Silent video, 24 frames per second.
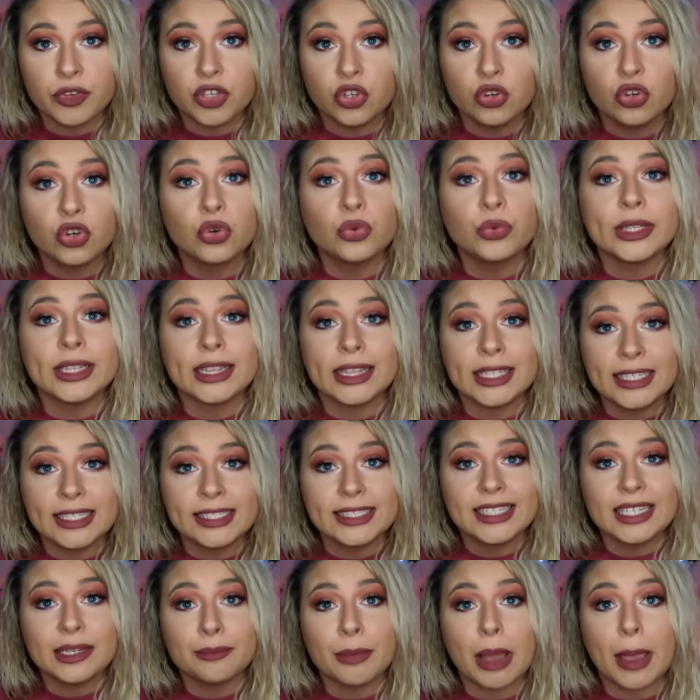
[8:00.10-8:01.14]
you're
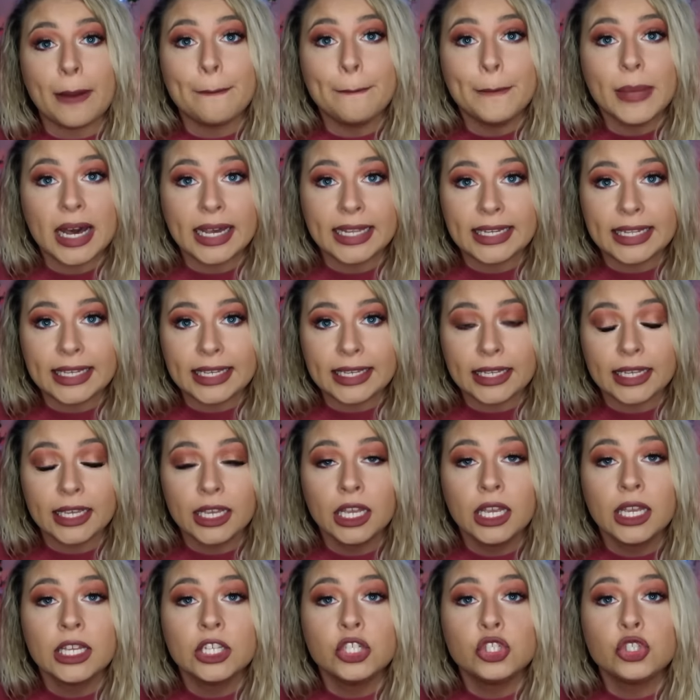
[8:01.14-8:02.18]
releasing my money
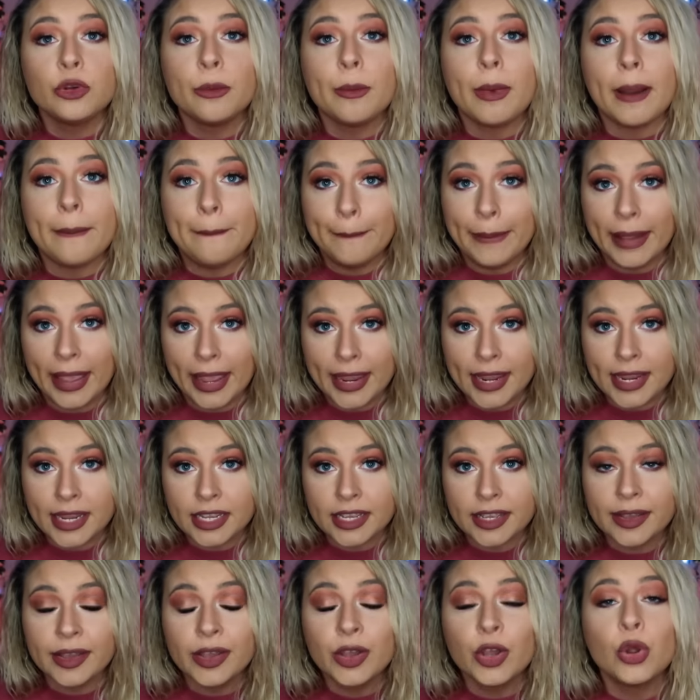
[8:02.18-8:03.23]
to my
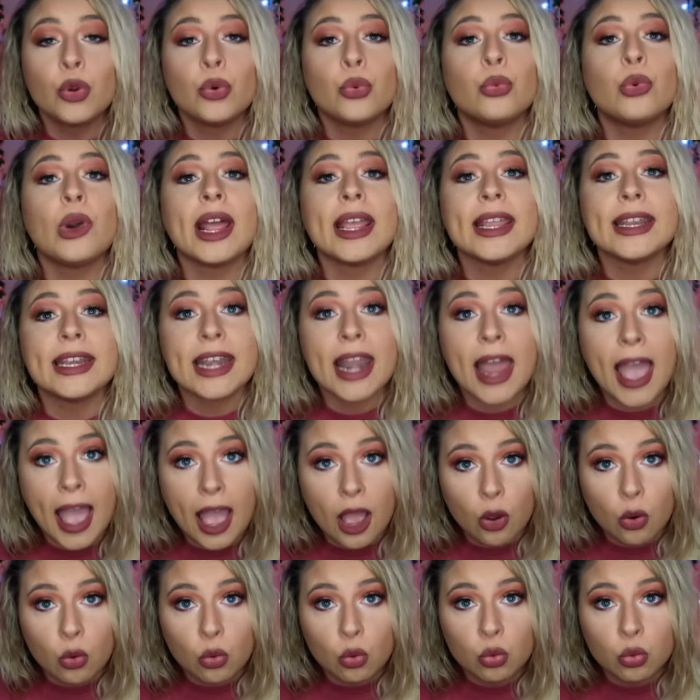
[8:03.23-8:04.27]
bank right
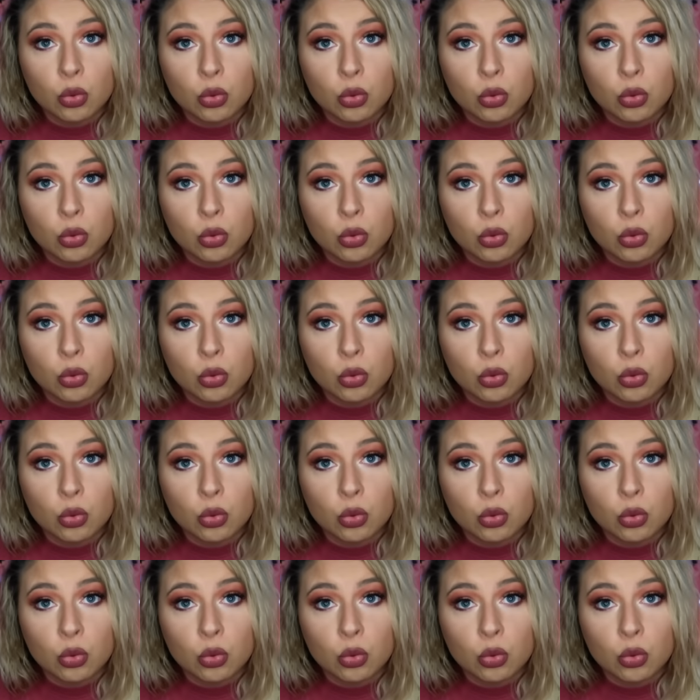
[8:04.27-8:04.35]
now.